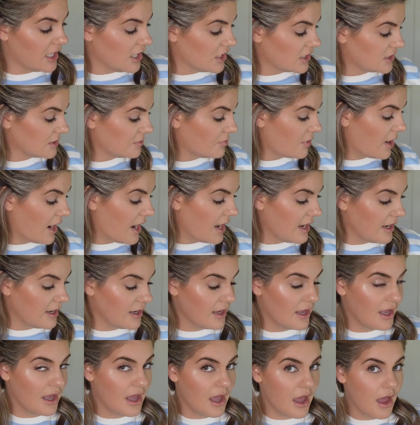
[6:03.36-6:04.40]

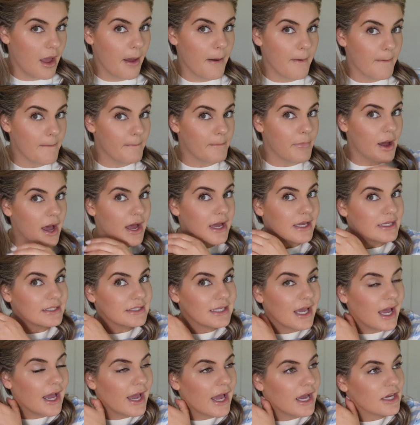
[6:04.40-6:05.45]
Hairspray. But
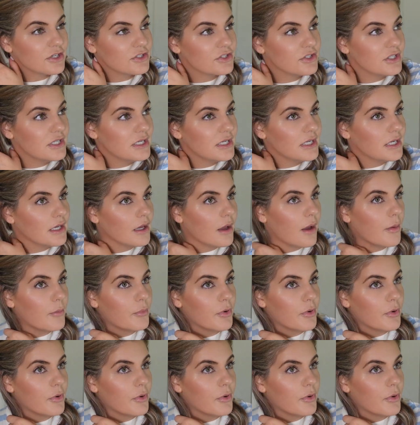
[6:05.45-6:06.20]
I actually